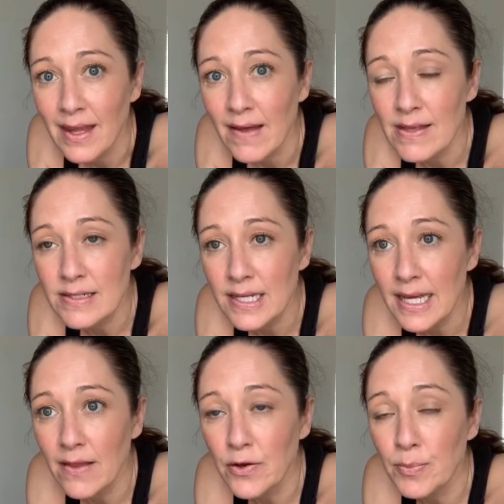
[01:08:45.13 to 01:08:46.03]
And then
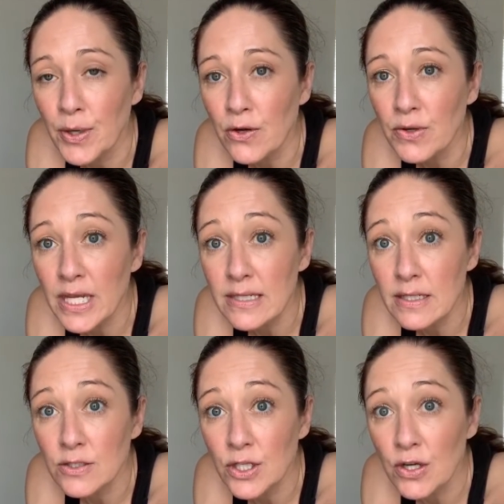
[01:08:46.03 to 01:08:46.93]
together, bring your knees
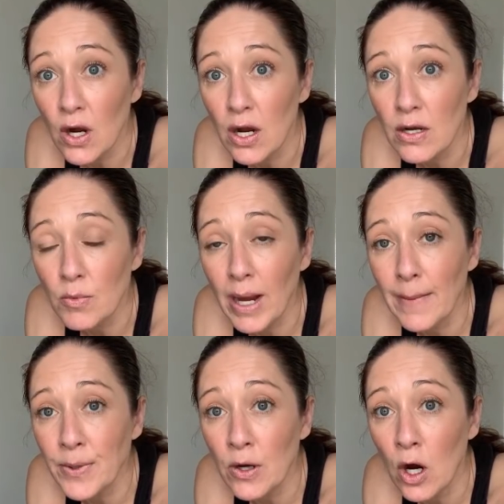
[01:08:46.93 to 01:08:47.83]
into your heart.
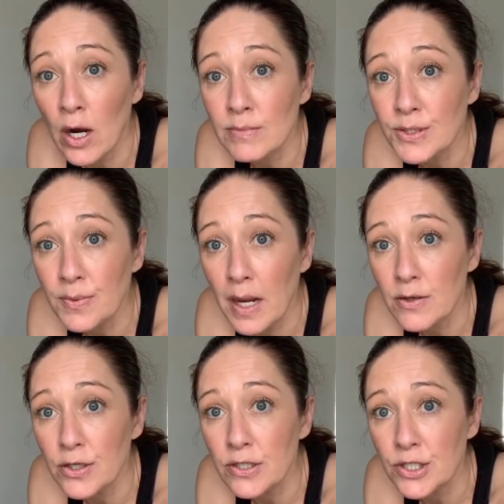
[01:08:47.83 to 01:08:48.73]
Wrap your arms
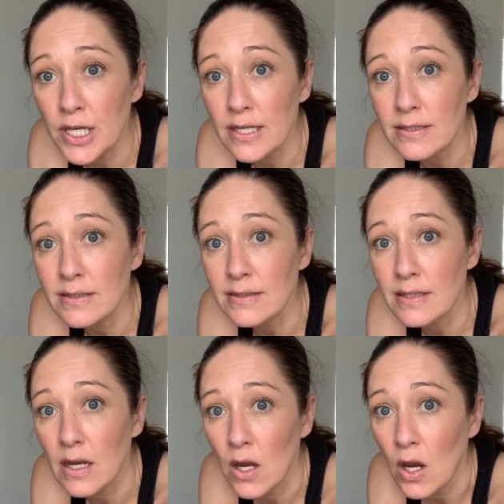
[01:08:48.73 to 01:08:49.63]
around your shins.
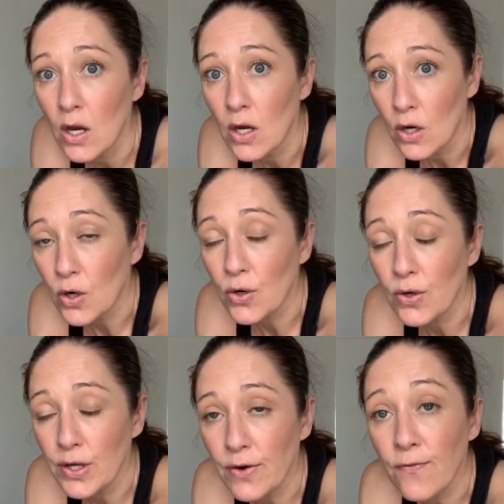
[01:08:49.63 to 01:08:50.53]

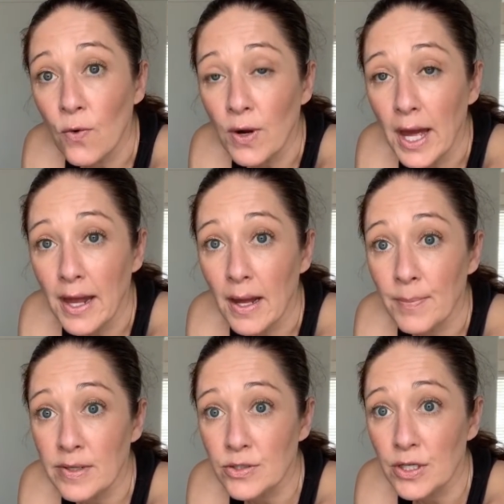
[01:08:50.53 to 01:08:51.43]
Curl your forehead
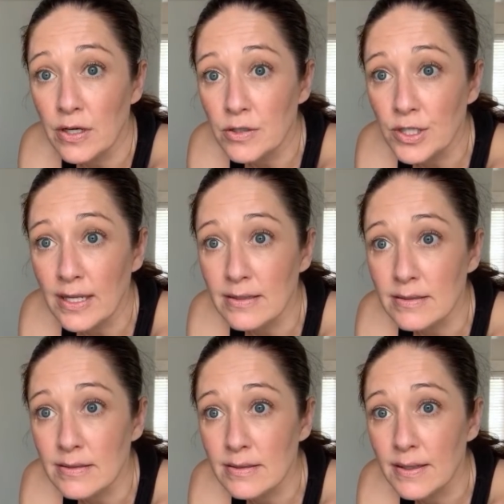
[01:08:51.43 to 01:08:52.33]
up into your
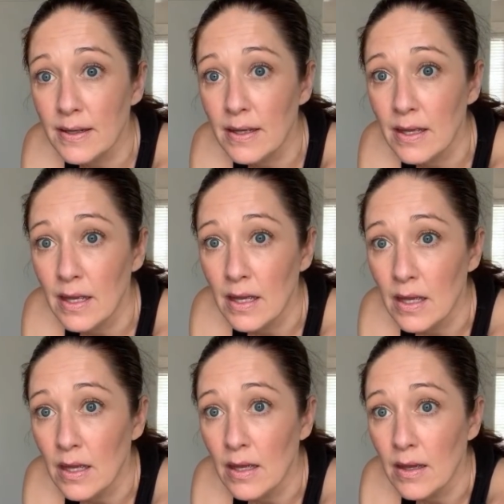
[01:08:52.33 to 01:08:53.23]
shins.
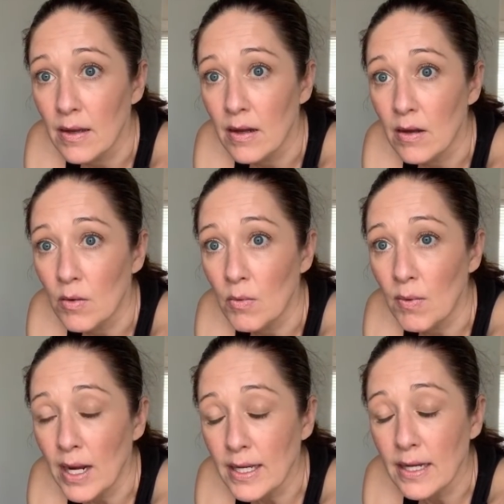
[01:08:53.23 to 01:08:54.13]

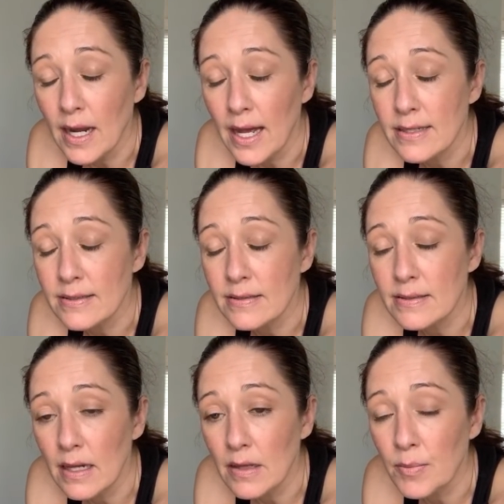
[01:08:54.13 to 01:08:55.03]
Recognize and
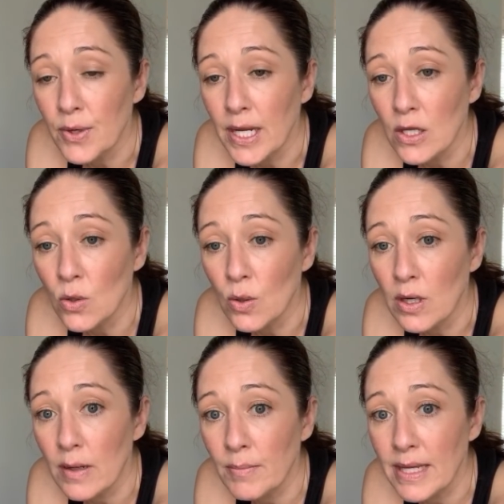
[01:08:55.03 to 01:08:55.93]
celebrate
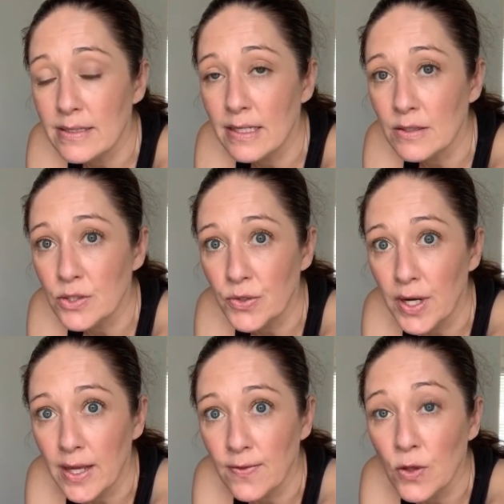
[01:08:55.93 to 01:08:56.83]
your amazing strength,